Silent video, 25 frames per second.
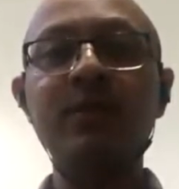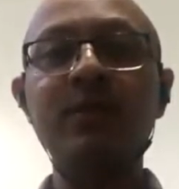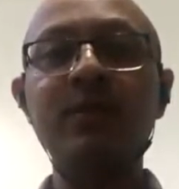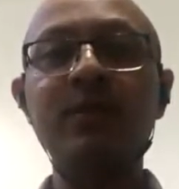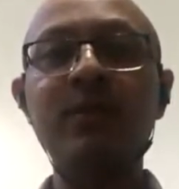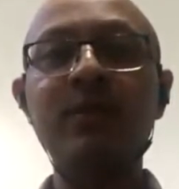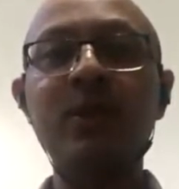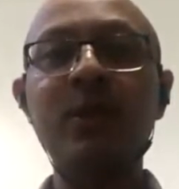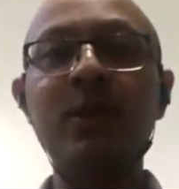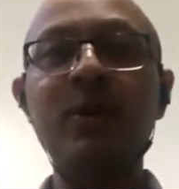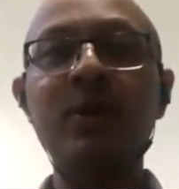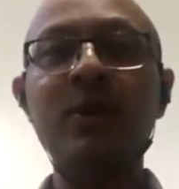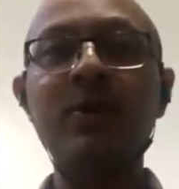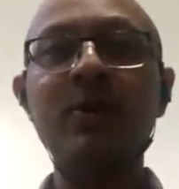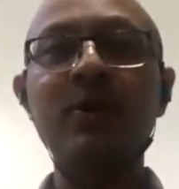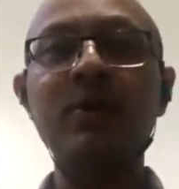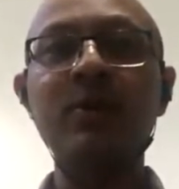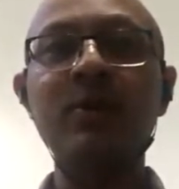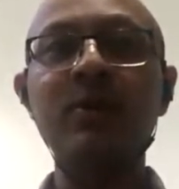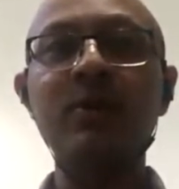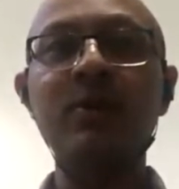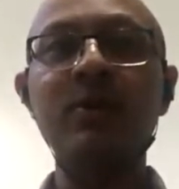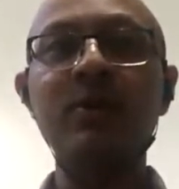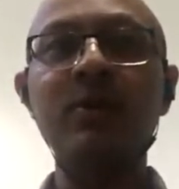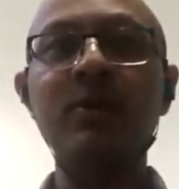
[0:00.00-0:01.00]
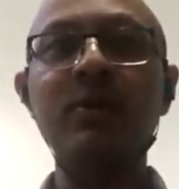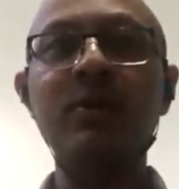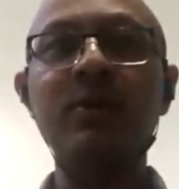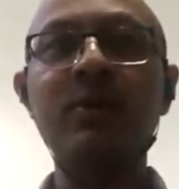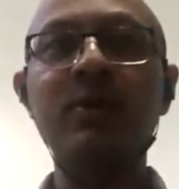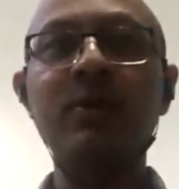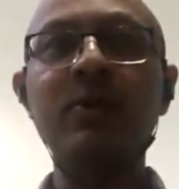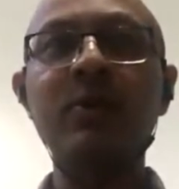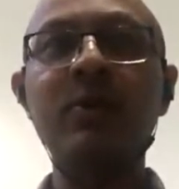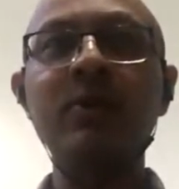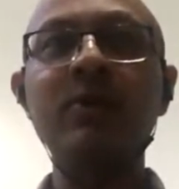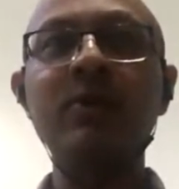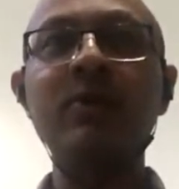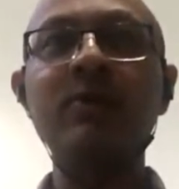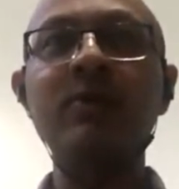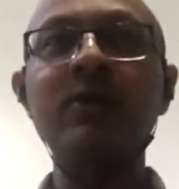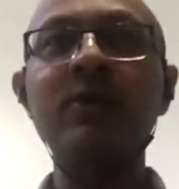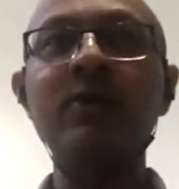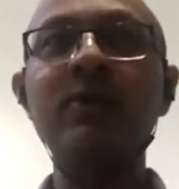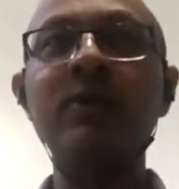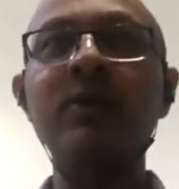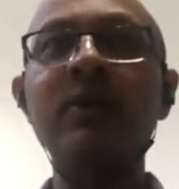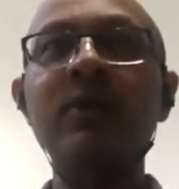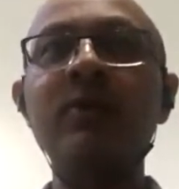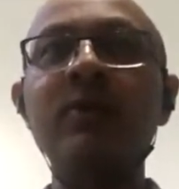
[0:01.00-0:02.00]
we all know about Gautam
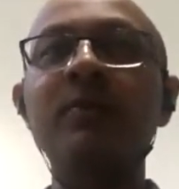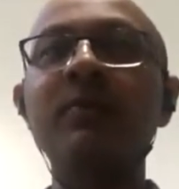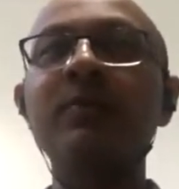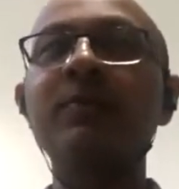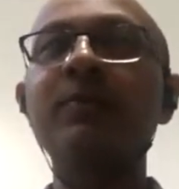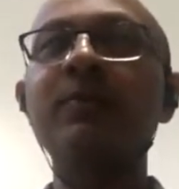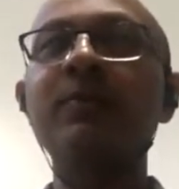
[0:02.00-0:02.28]
Rishi.